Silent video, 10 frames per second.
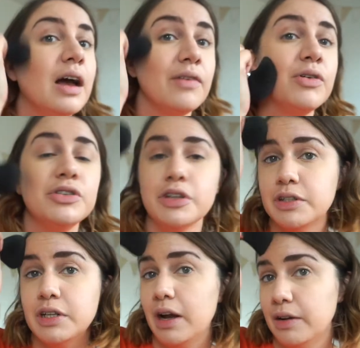I've also
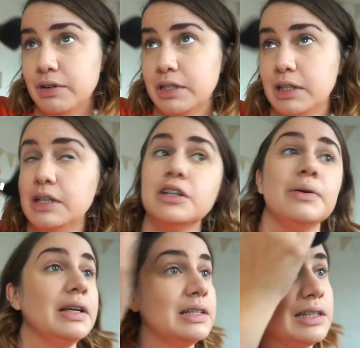started recently
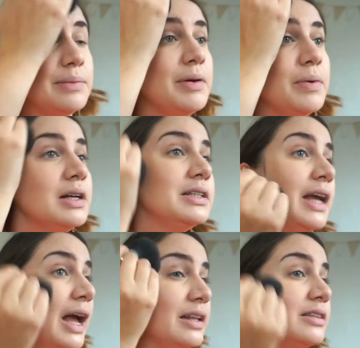doing Slimming World
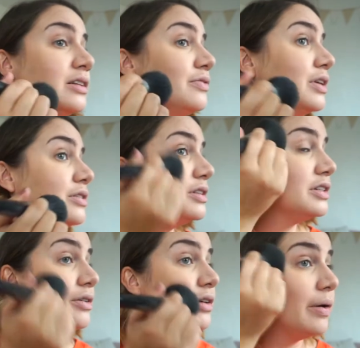again. So for those that
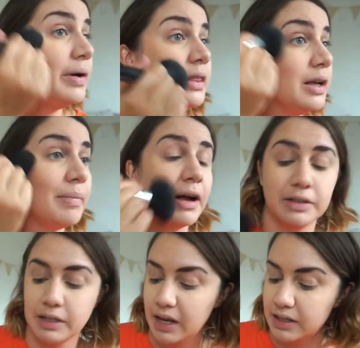don't know anything
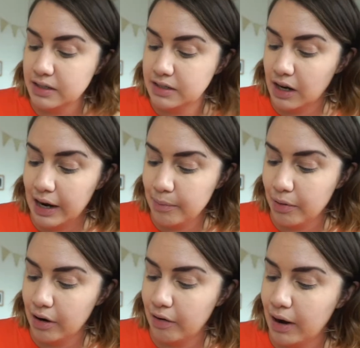about it, it's a diet
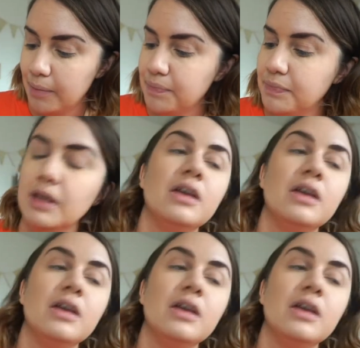program.